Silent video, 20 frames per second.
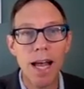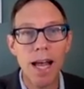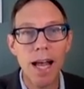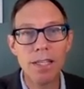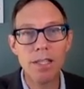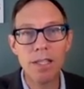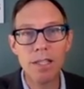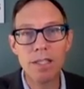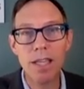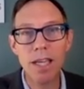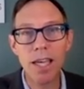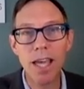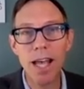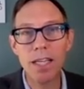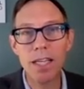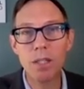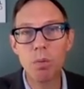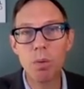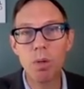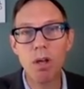as is the
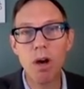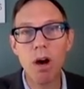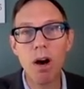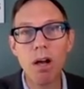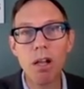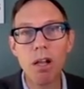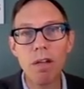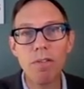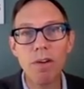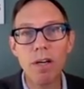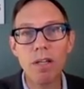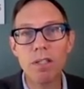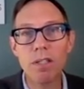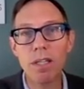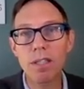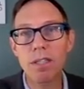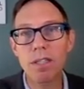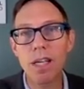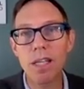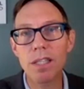case with all of our
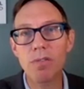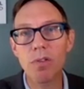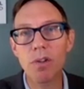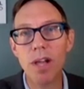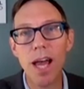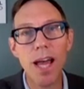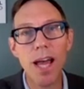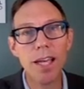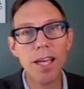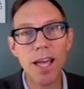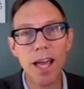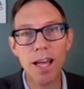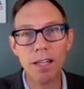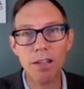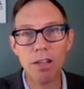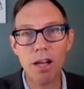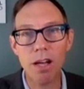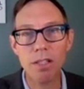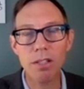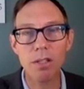successful
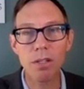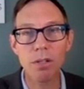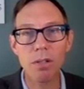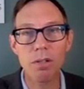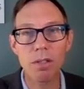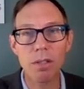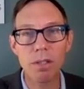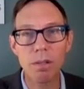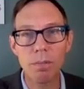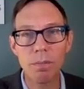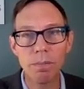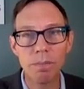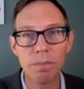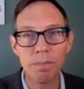ag-gag lawsuits.